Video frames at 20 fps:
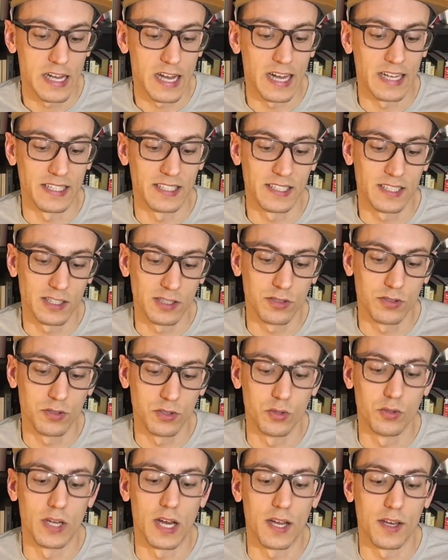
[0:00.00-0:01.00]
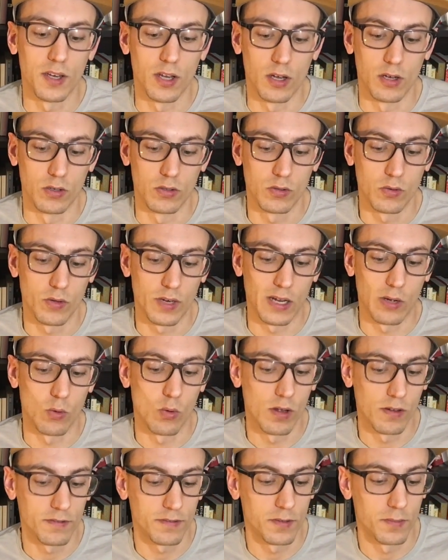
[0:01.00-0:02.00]
I still do not know what I
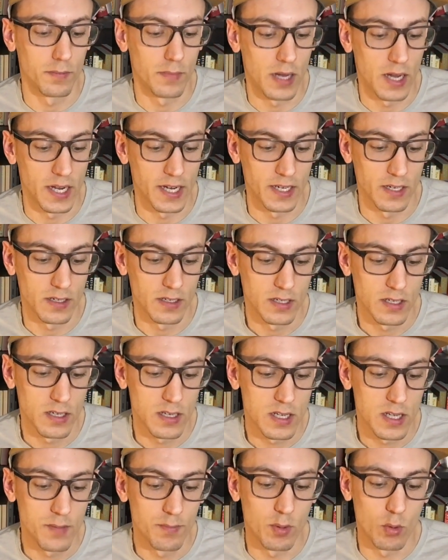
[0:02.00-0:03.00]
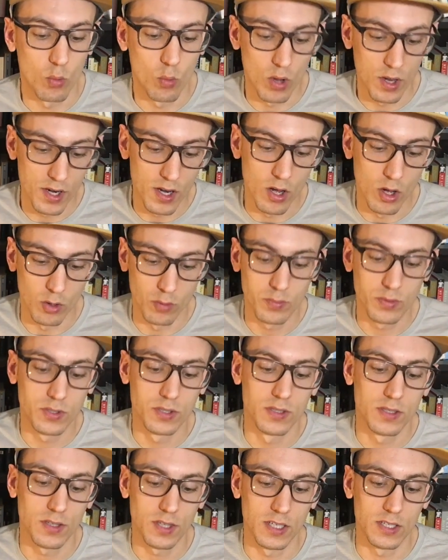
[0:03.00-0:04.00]
want from mine, but one
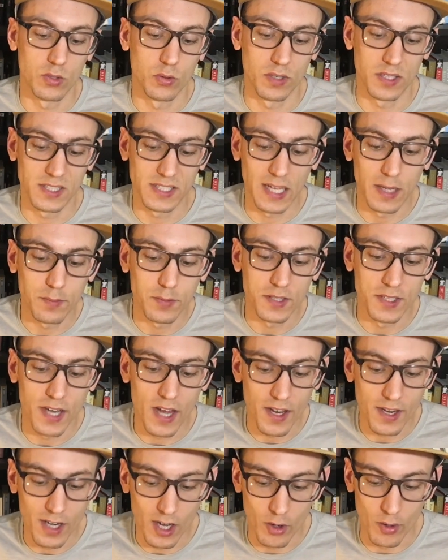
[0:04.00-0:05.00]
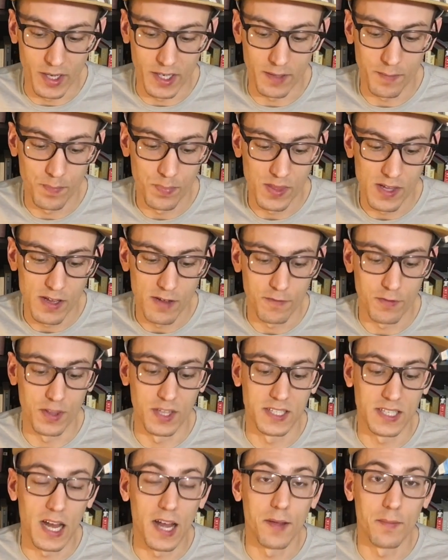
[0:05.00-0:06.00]
hopes that to accept not knowing for
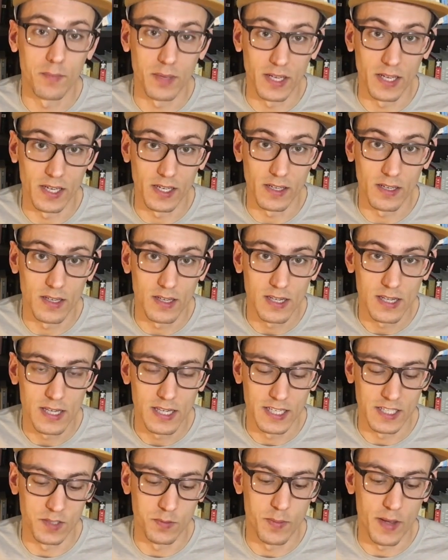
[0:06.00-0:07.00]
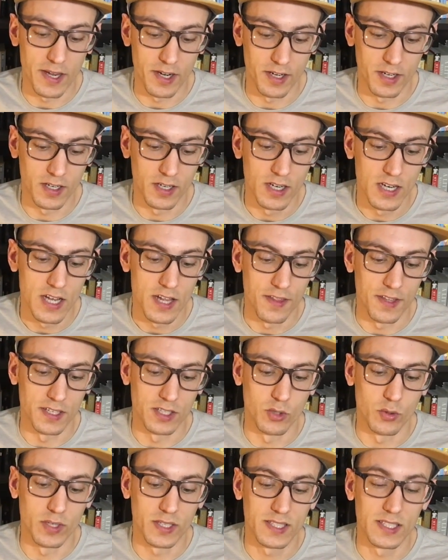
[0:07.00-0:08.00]
the time being is better than
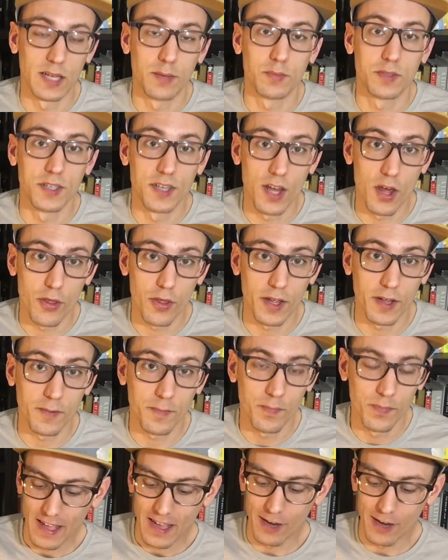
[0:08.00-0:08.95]
to accept nothing.